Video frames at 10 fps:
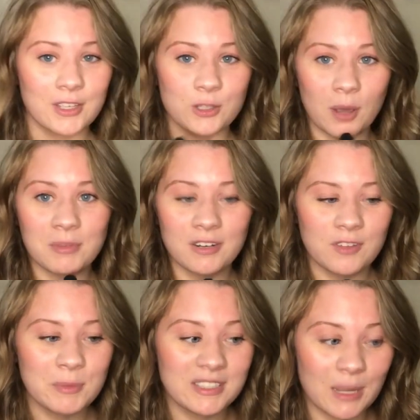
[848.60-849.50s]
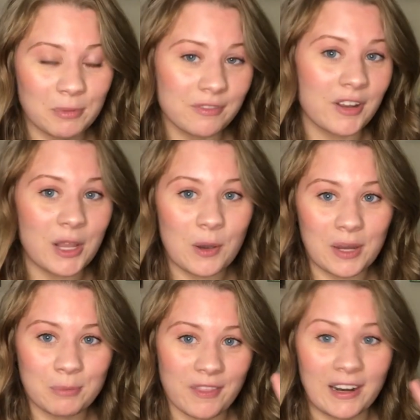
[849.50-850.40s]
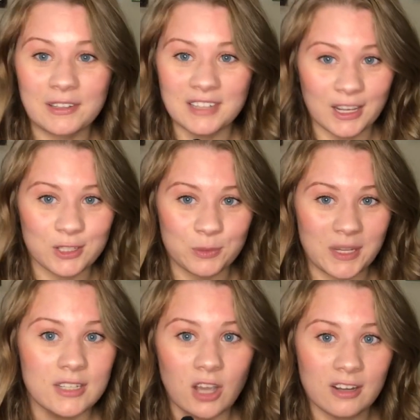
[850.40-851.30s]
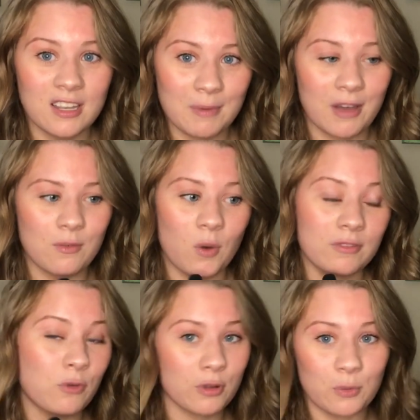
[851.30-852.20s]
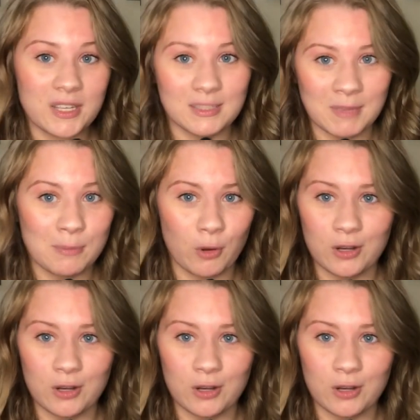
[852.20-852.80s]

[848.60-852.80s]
So I'm going to film a separate video and put that out next week talking about what Fourth Wing's midpoint,